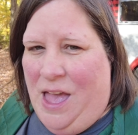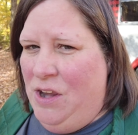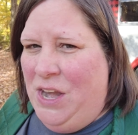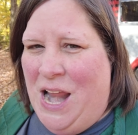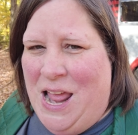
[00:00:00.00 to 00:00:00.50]

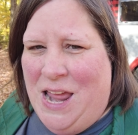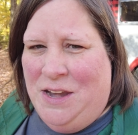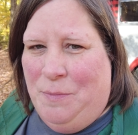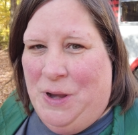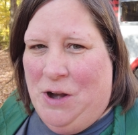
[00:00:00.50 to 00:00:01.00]
How did I
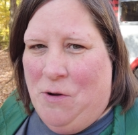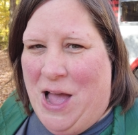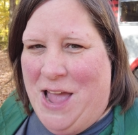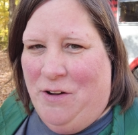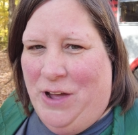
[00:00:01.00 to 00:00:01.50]
end up in
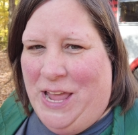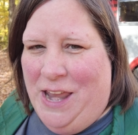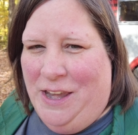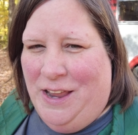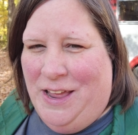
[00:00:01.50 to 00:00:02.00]
Ohio
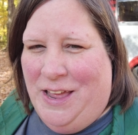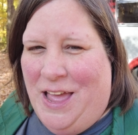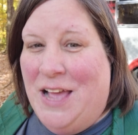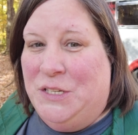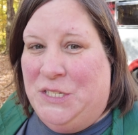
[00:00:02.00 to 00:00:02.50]
again?
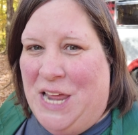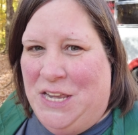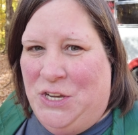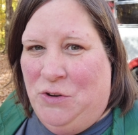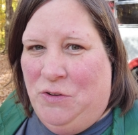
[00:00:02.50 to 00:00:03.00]

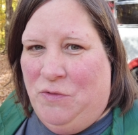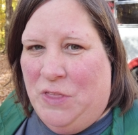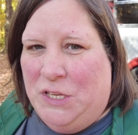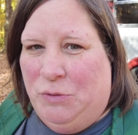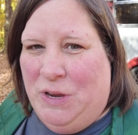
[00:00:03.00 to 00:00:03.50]
Stay tuned
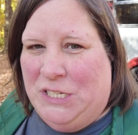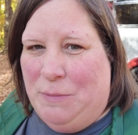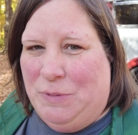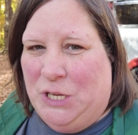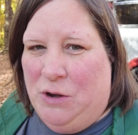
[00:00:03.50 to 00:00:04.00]
for this week's
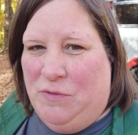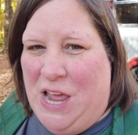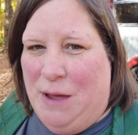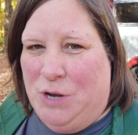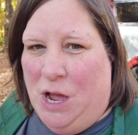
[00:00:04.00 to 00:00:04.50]
episode of
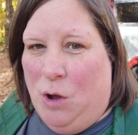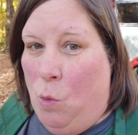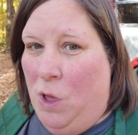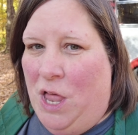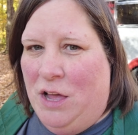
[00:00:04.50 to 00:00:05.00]
Tap Talk,
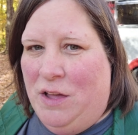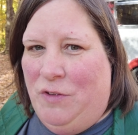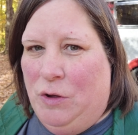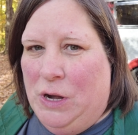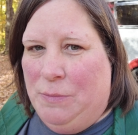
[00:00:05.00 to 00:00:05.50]
where I'll
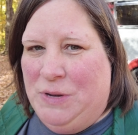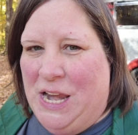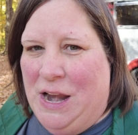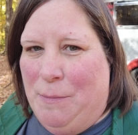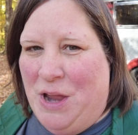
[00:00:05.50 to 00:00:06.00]
give you an
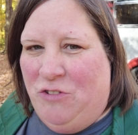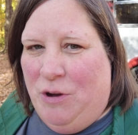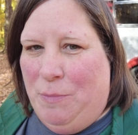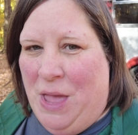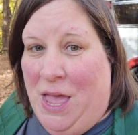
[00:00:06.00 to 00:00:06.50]
update on my
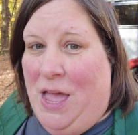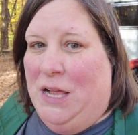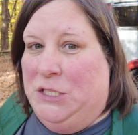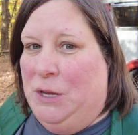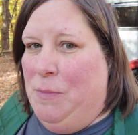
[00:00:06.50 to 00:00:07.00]
trip
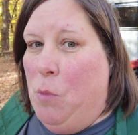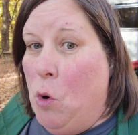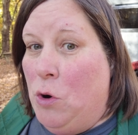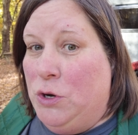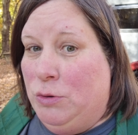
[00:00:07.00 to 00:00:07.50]
and some
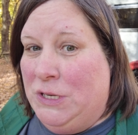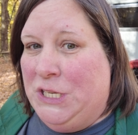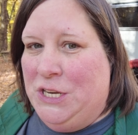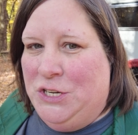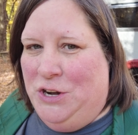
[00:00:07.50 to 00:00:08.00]
more
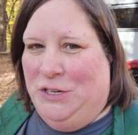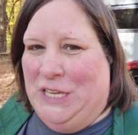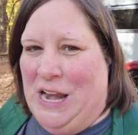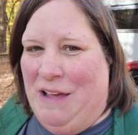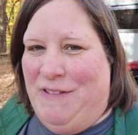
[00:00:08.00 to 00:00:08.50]
twists and
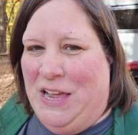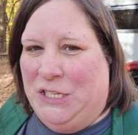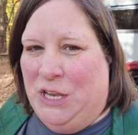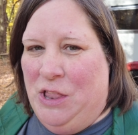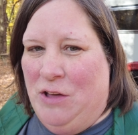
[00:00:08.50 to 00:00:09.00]
turns that I
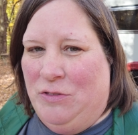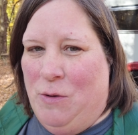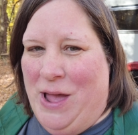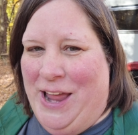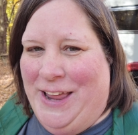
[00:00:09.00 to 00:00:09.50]
faced along
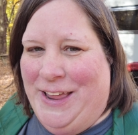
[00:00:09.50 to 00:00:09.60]
the way.